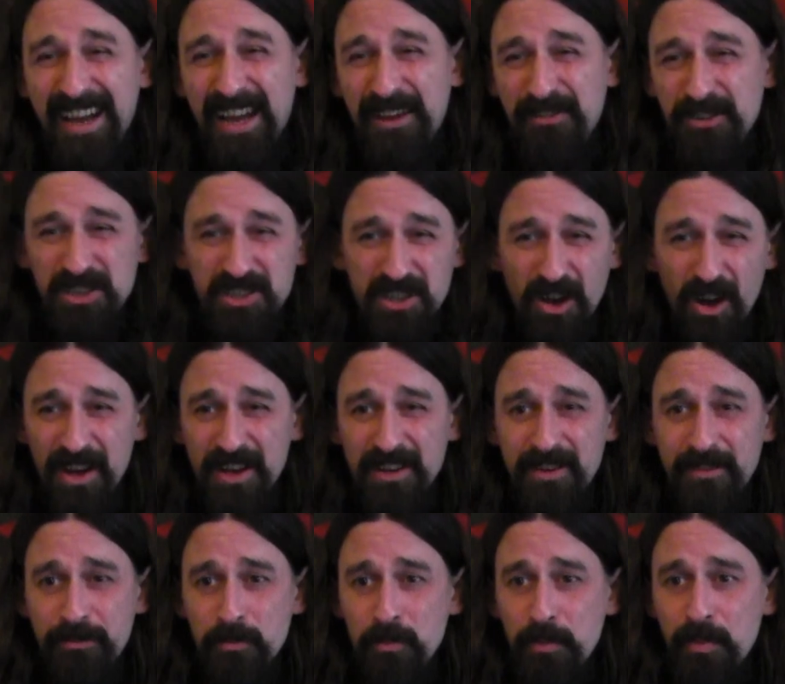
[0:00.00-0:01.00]
If you start in a
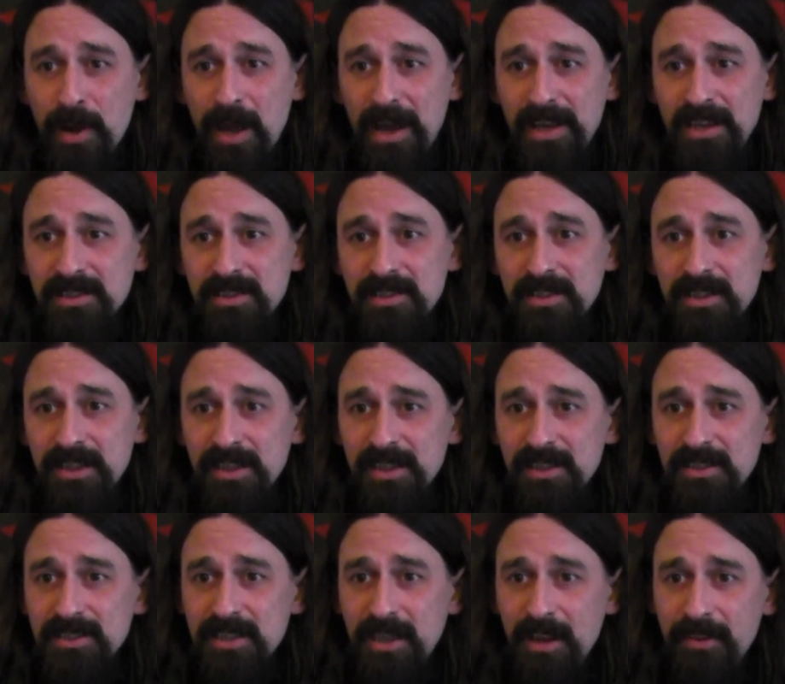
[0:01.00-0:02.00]
different place,
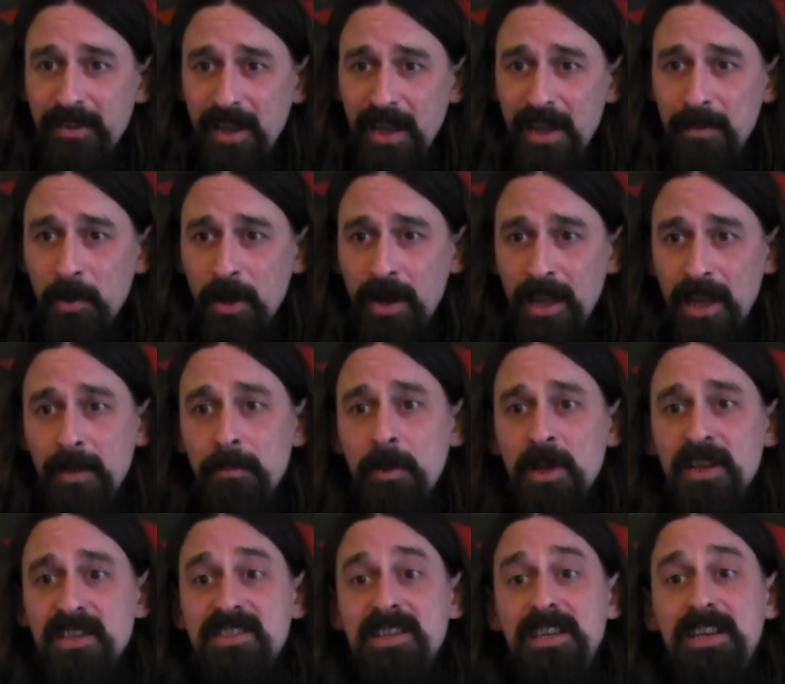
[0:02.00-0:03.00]
instead of E
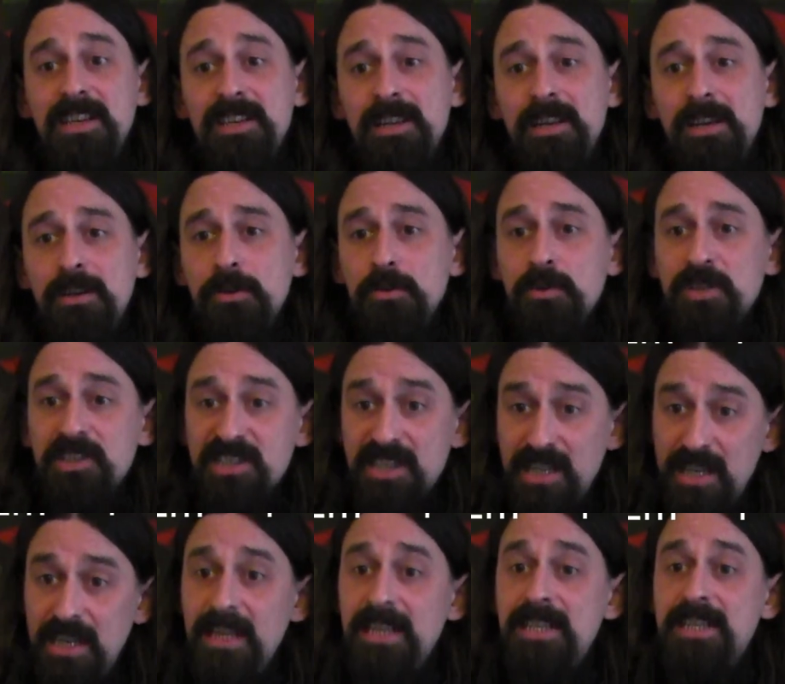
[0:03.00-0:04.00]
minor, C, D, do
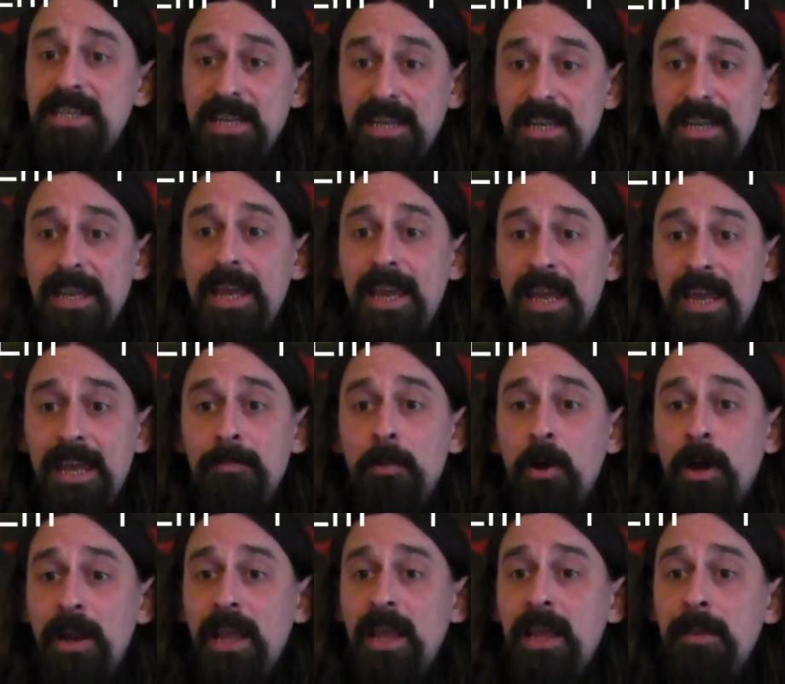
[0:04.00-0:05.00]
C, D, E
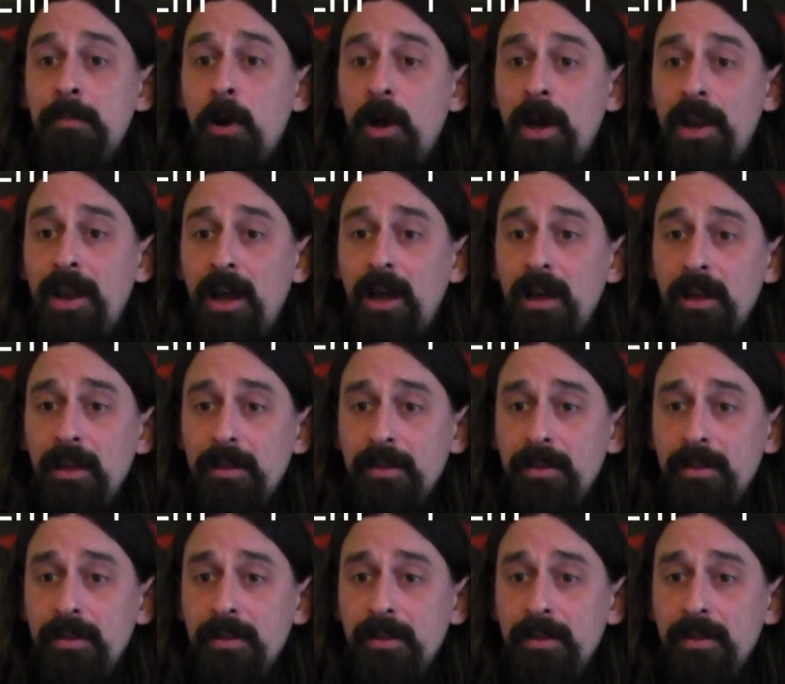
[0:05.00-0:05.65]
minor,